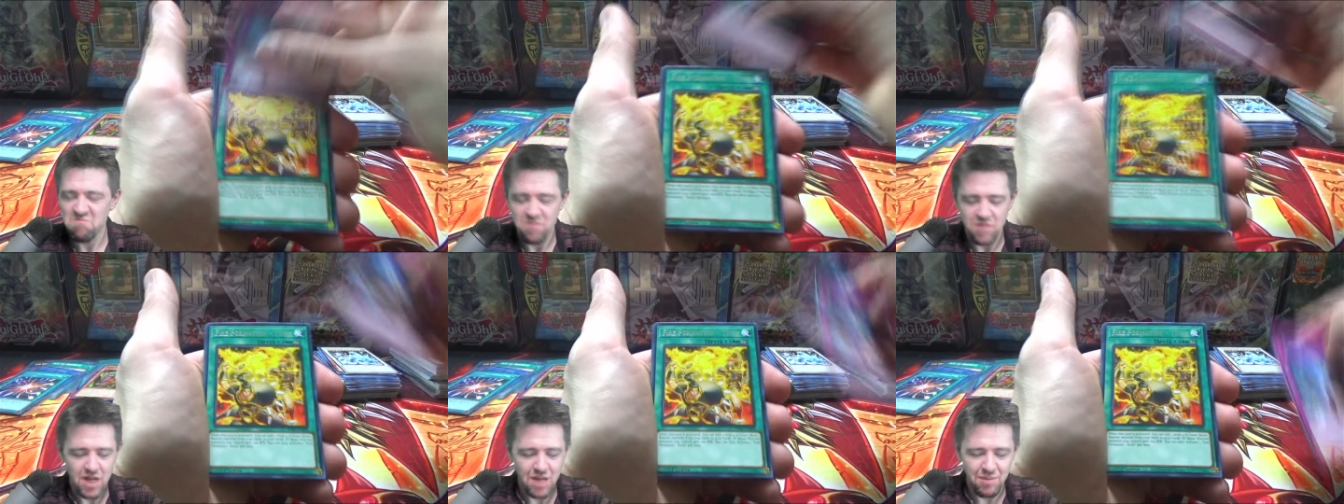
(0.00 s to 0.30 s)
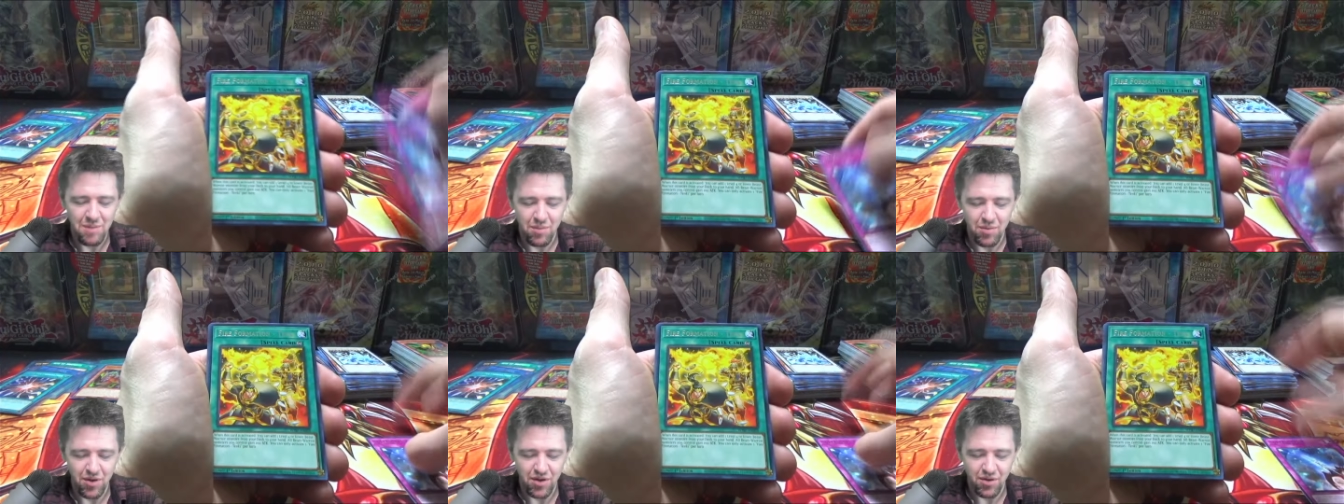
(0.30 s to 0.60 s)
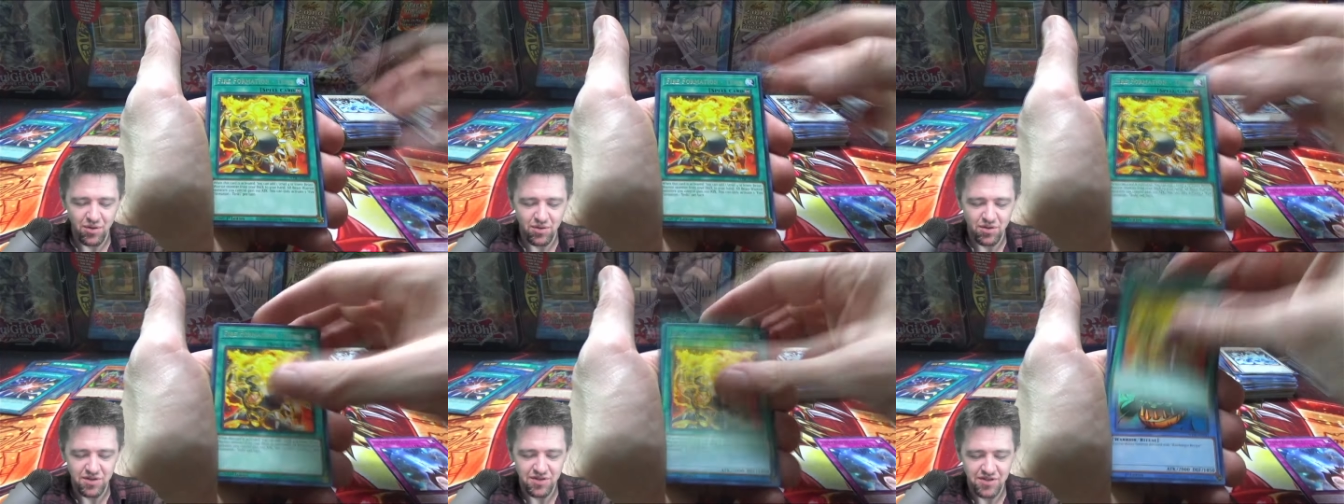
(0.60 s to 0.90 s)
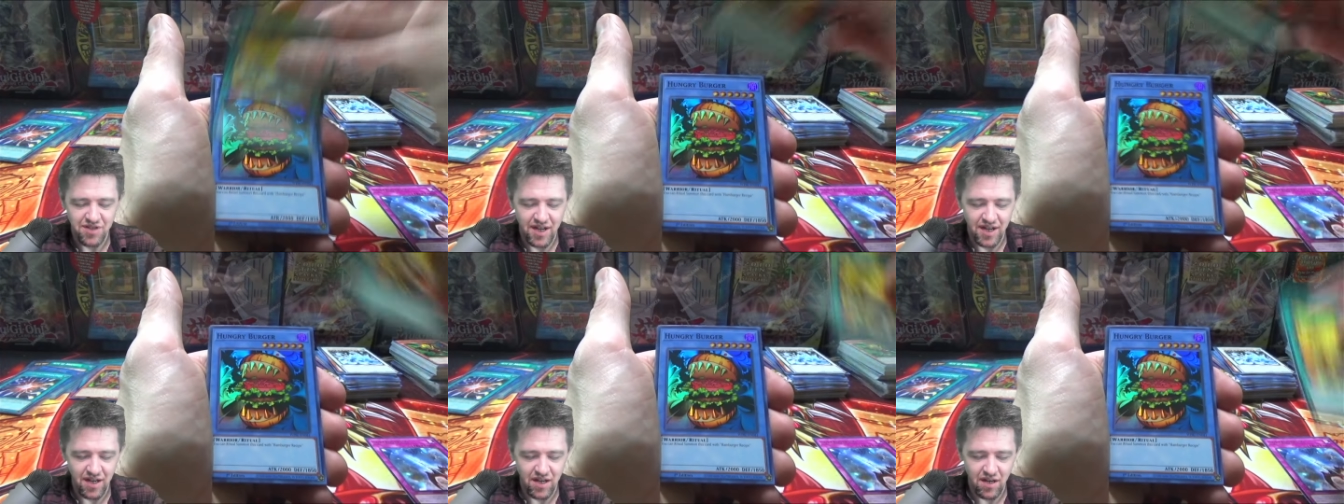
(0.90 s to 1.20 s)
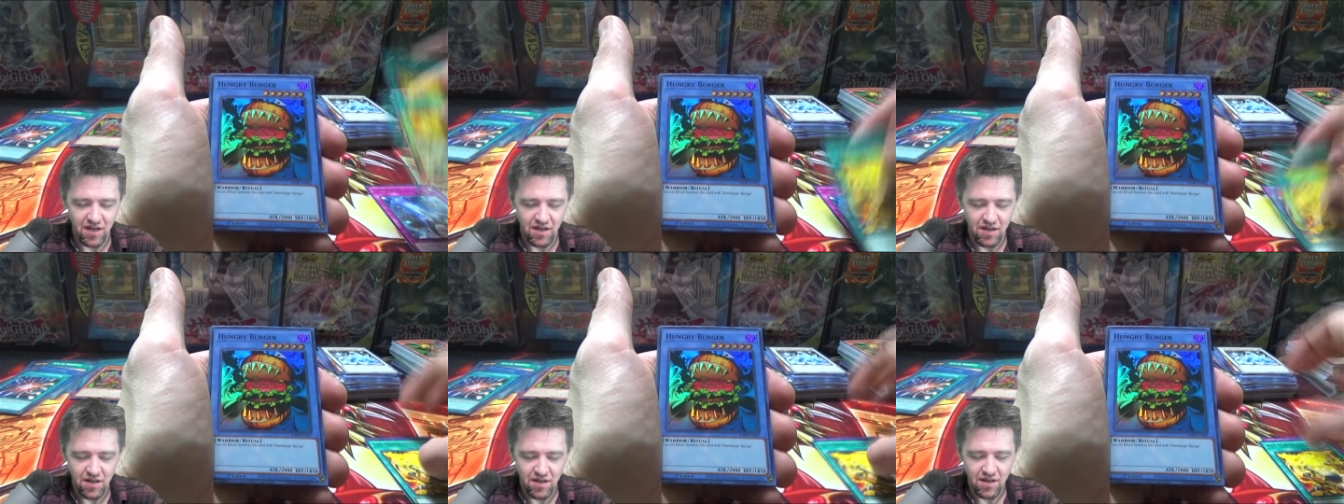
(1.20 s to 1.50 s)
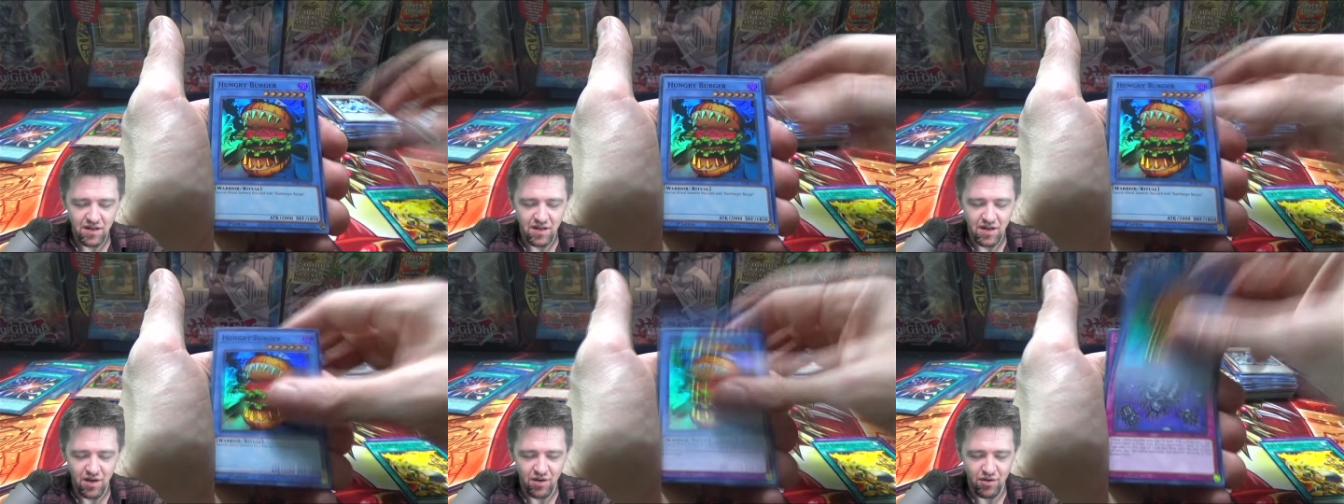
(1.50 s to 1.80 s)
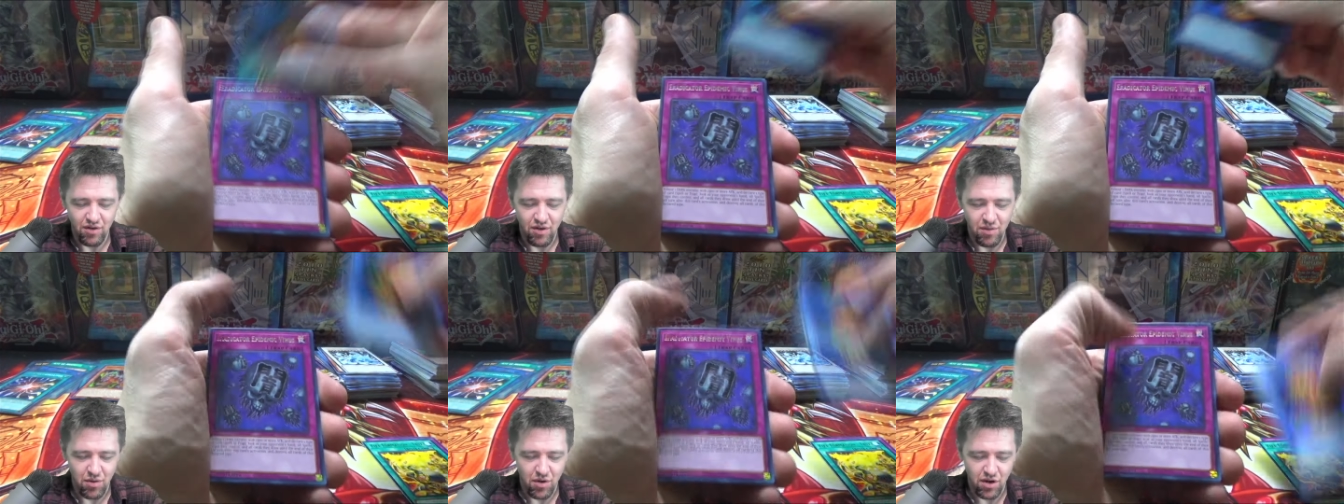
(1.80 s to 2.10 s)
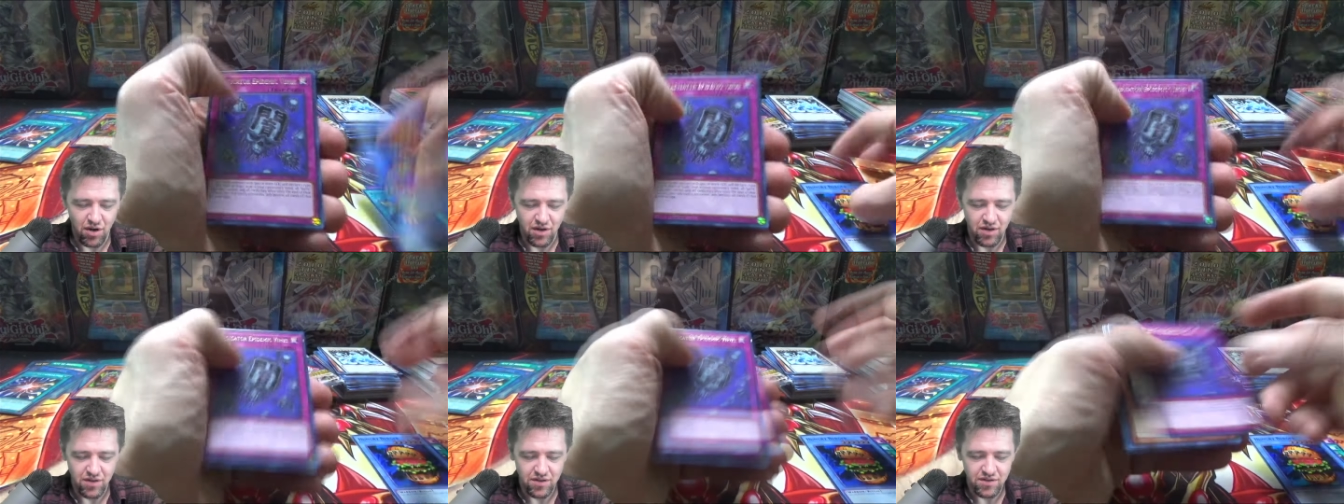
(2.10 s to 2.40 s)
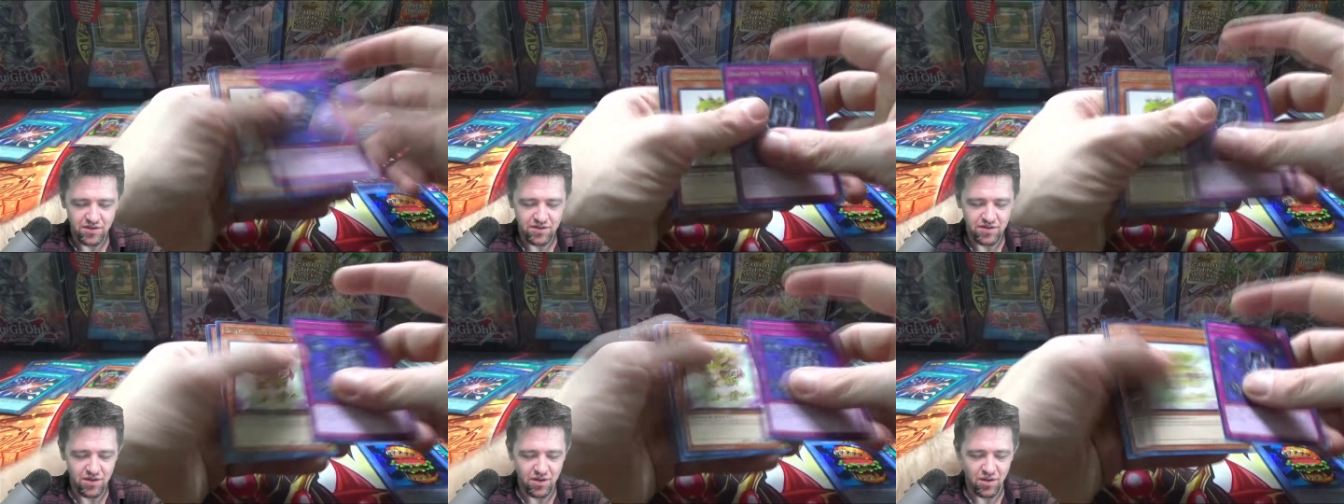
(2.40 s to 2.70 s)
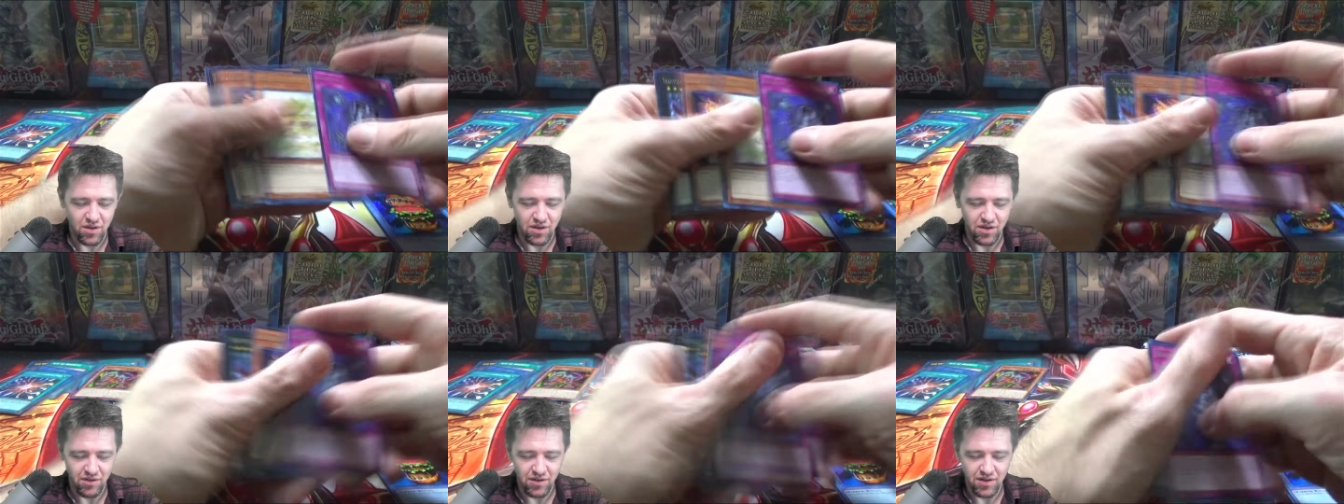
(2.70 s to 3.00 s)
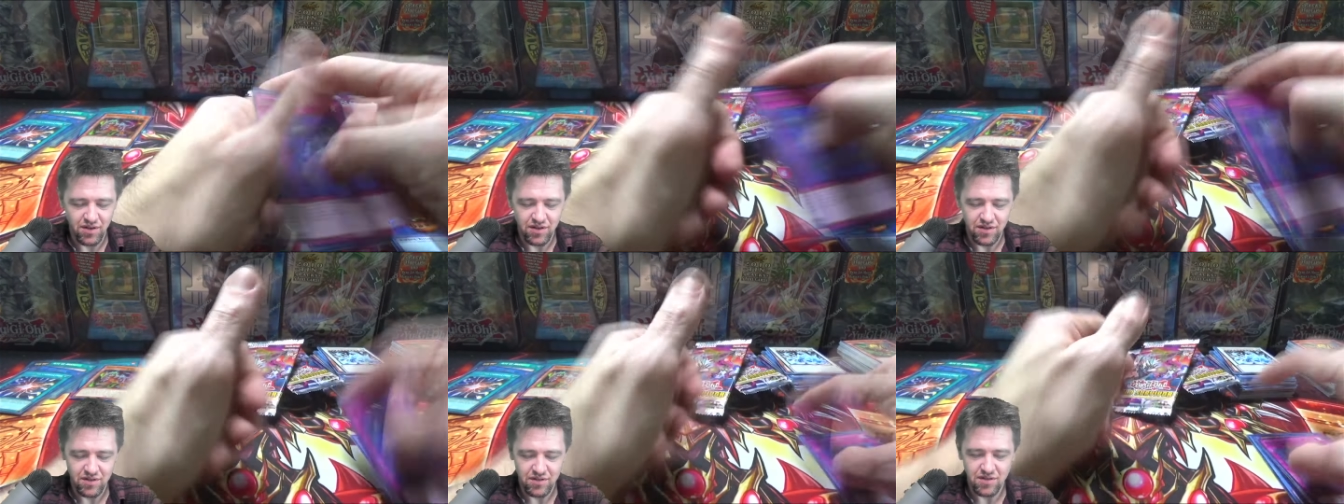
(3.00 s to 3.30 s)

That'd be pretty cool. Tanky. Hungry Burger, so hungry,